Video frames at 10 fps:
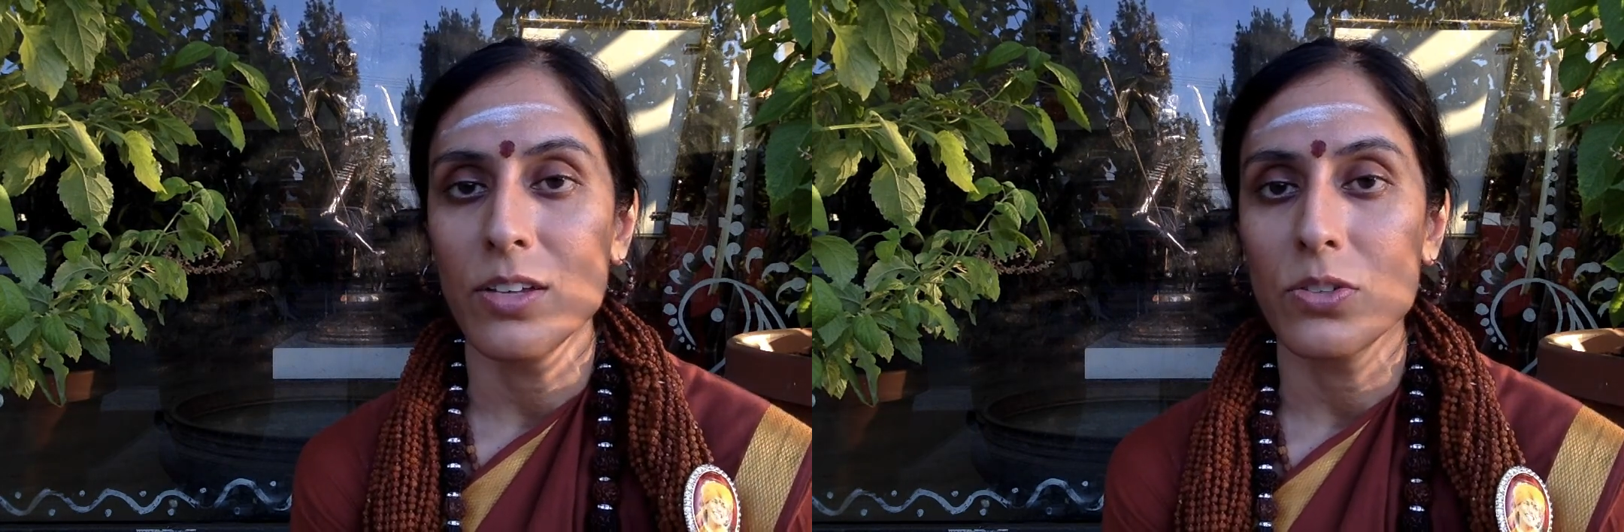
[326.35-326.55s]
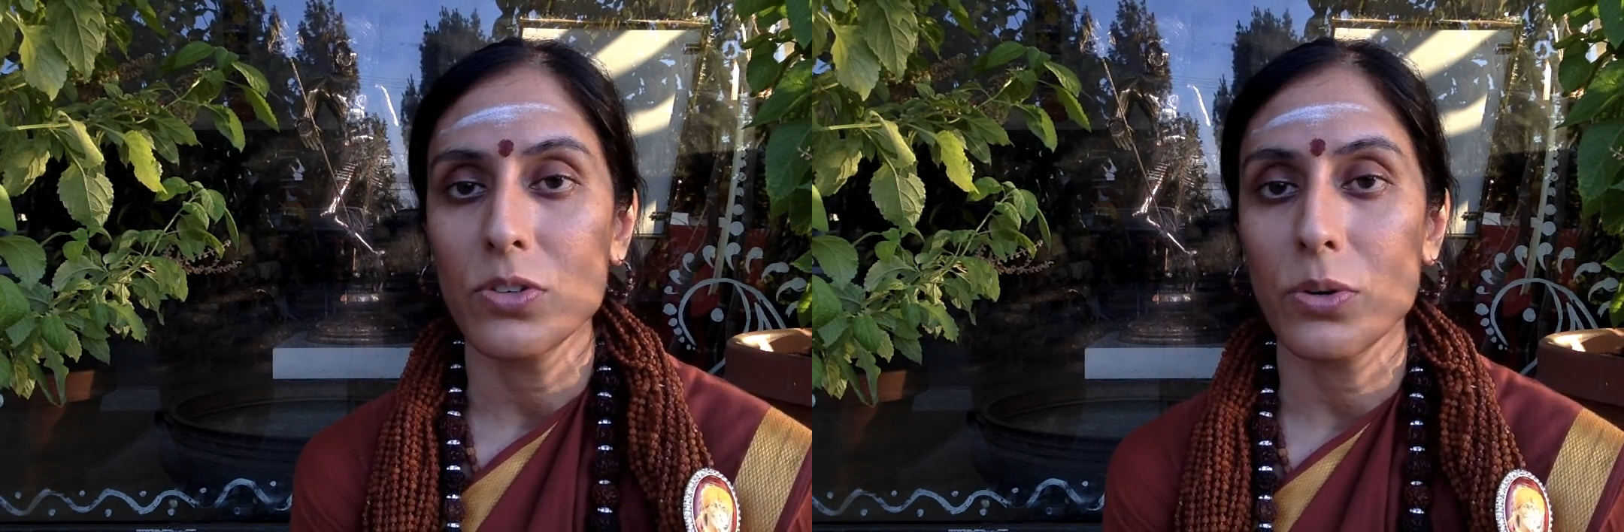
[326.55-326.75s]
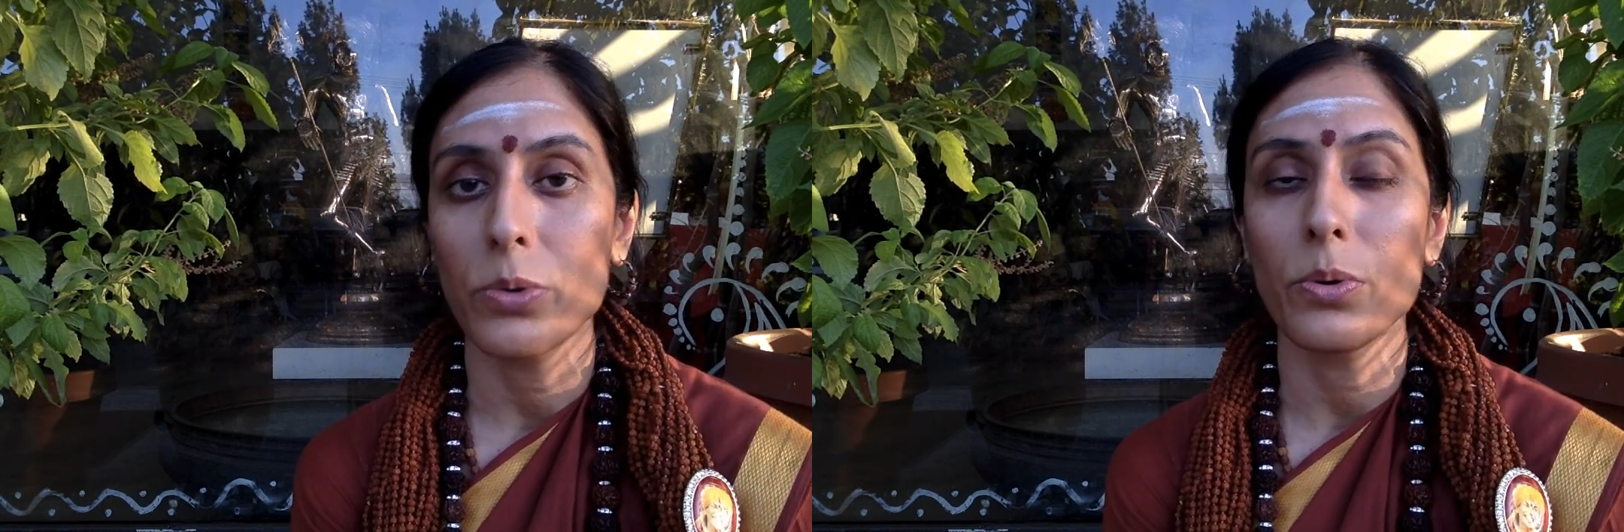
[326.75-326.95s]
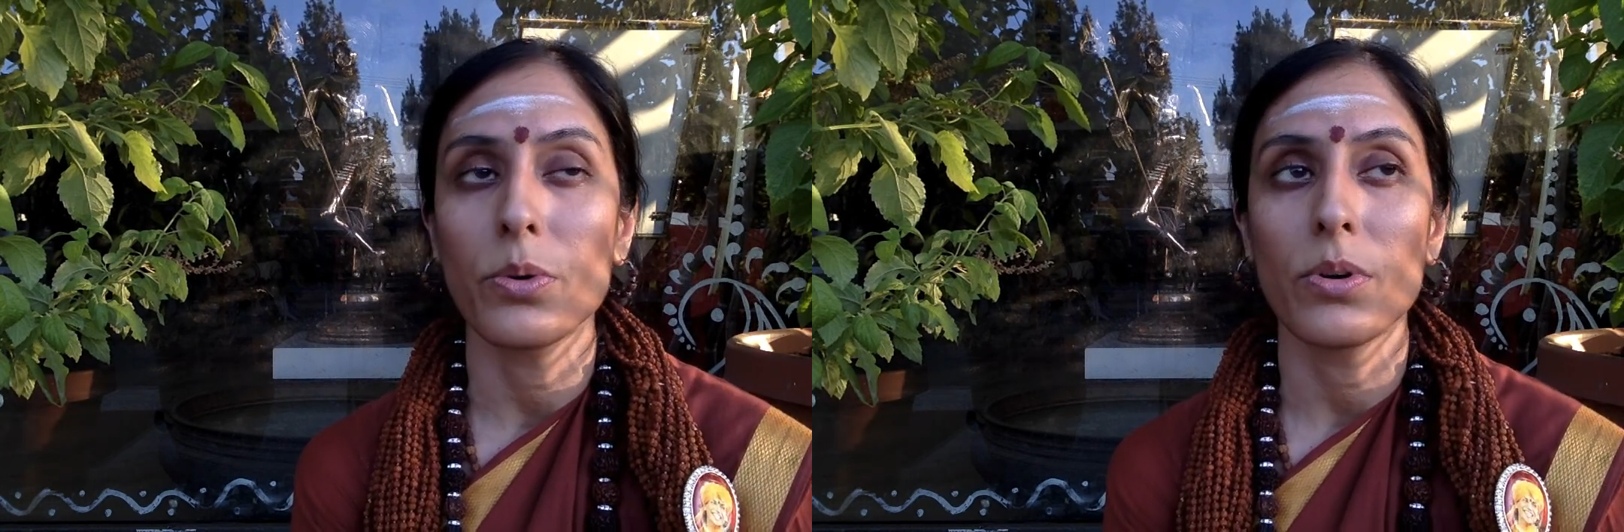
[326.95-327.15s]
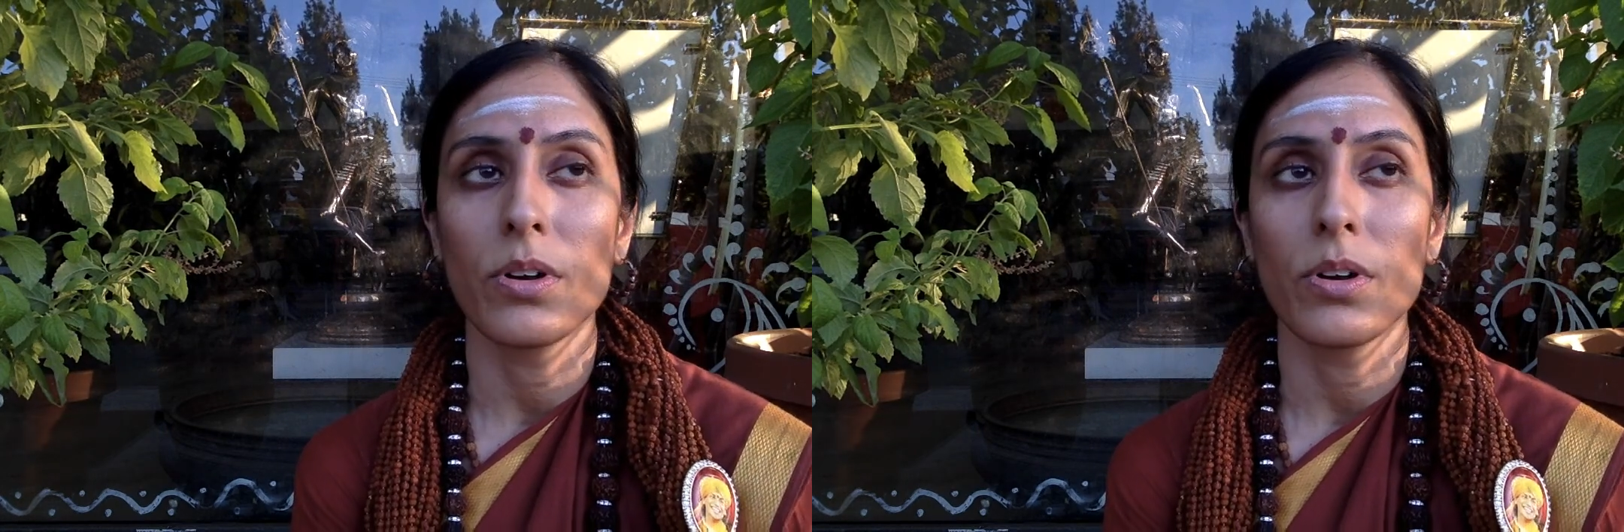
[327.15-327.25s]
So